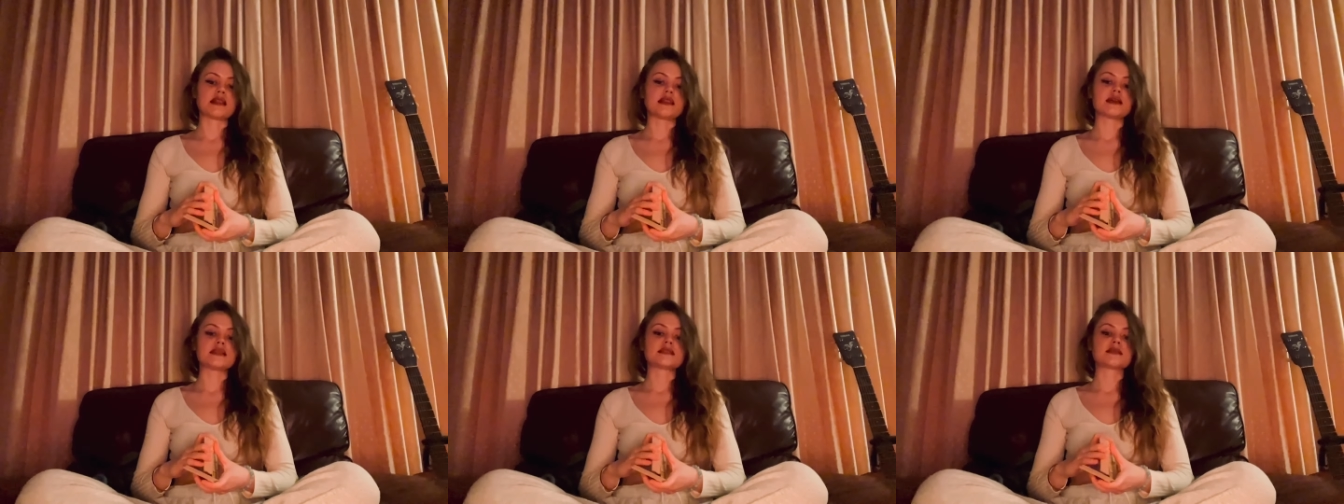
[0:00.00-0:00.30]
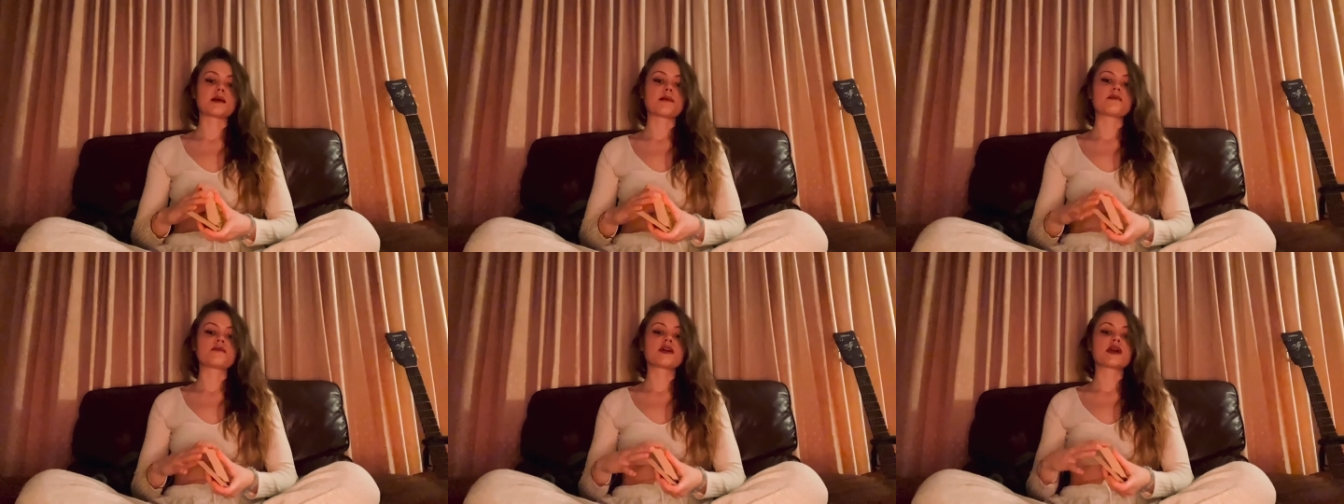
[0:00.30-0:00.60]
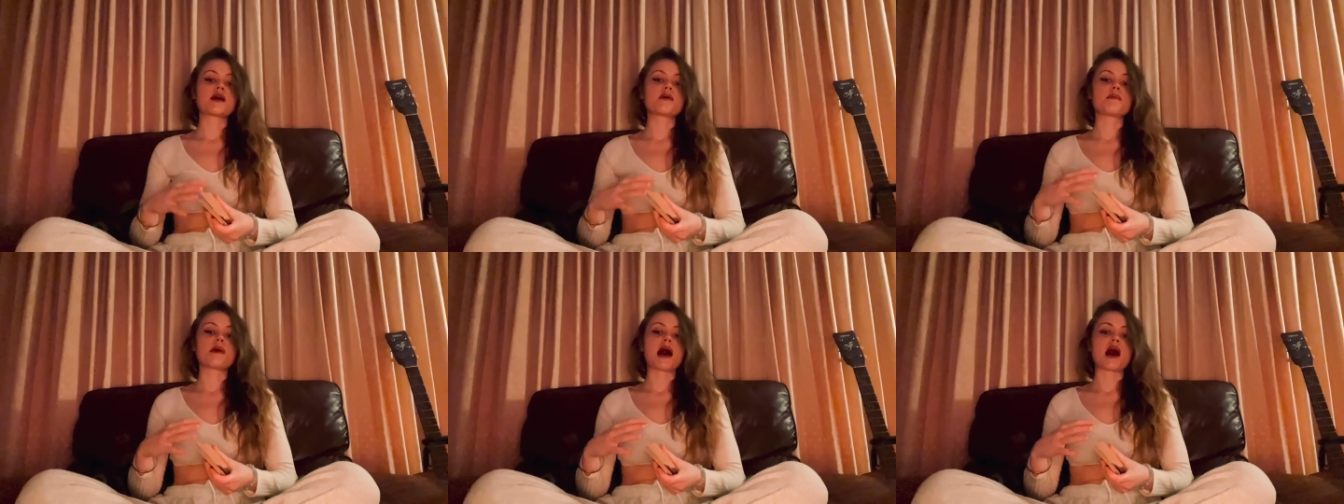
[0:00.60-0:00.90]
There's
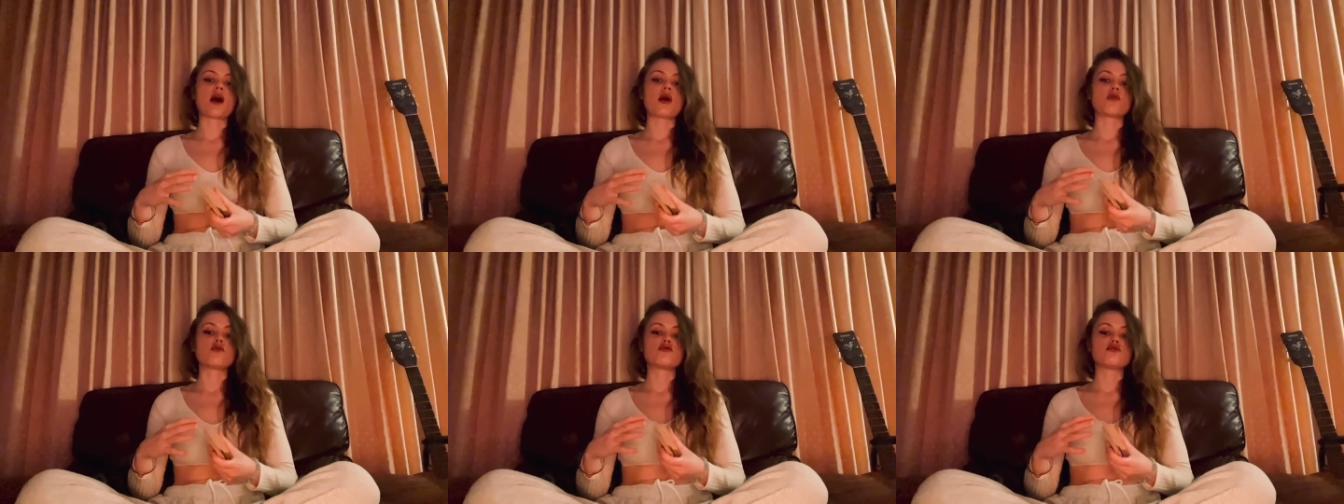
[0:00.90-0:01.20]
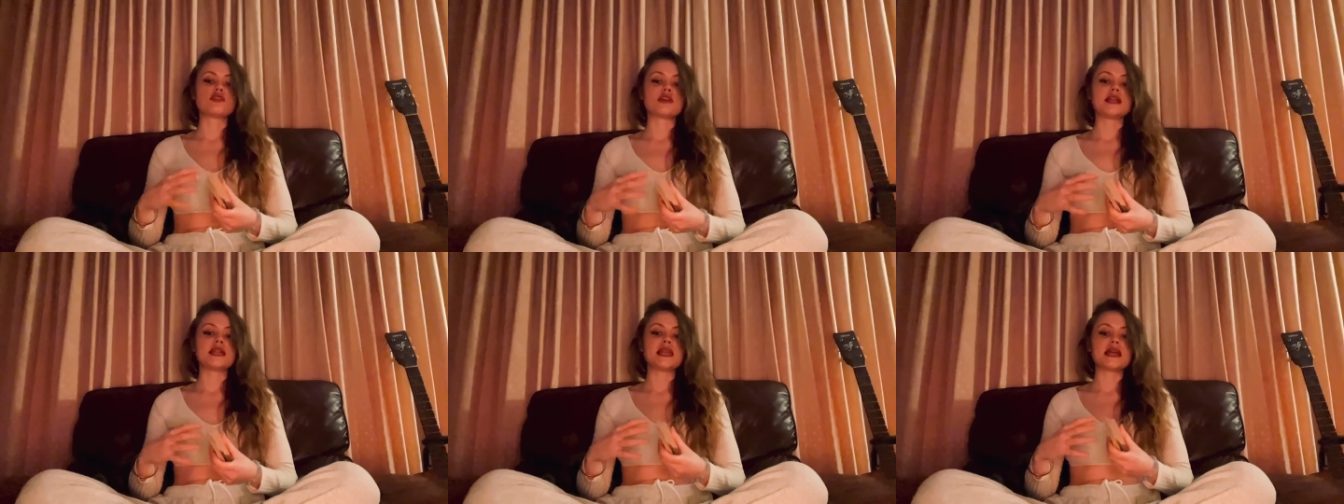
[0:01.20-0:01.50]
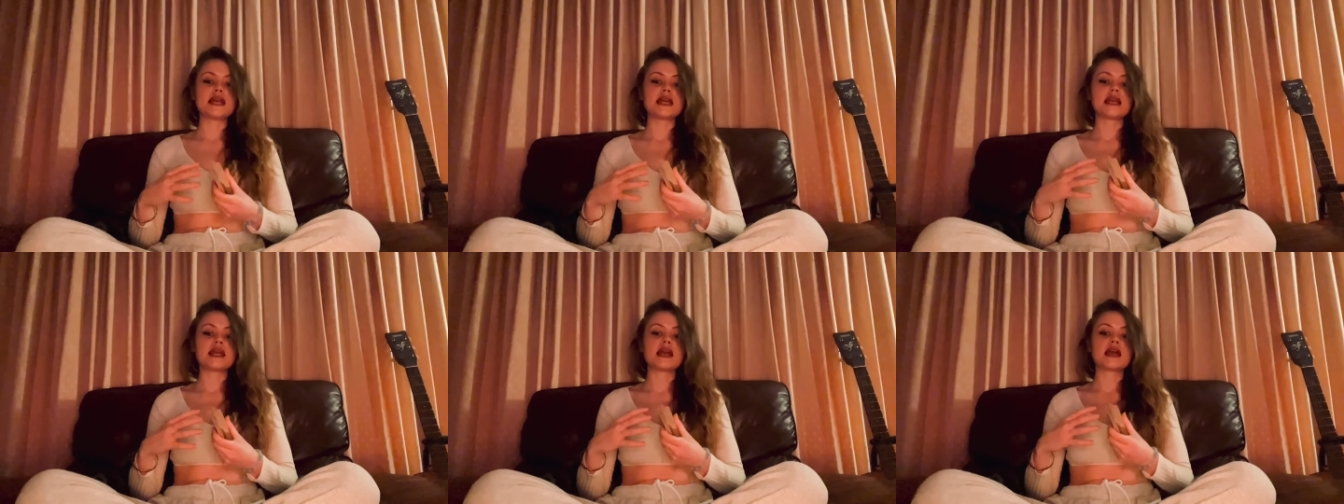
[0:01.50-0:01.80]
something about
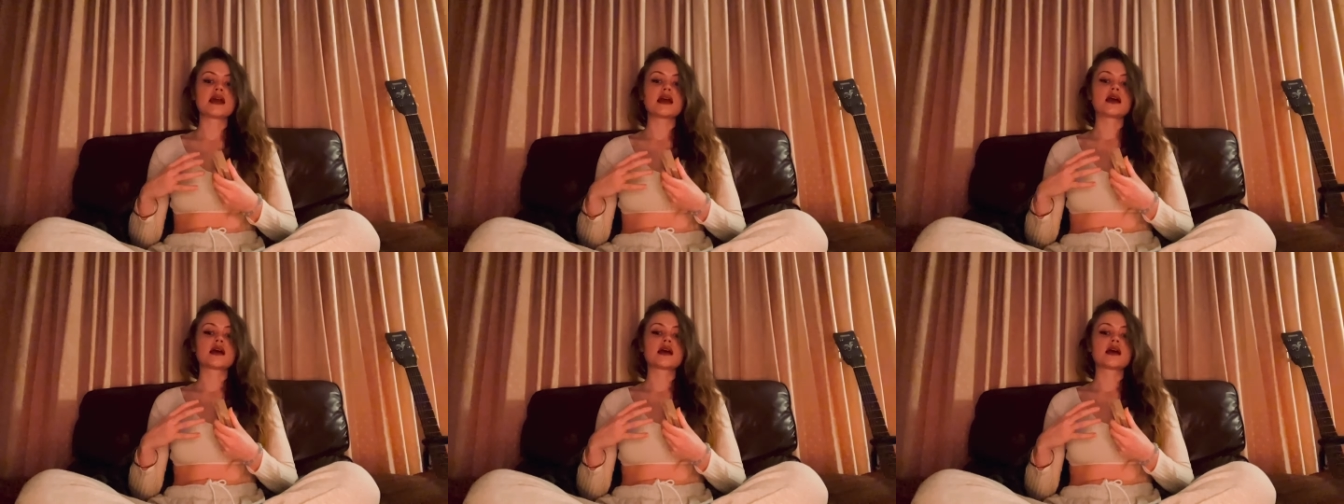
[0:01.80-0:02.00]
really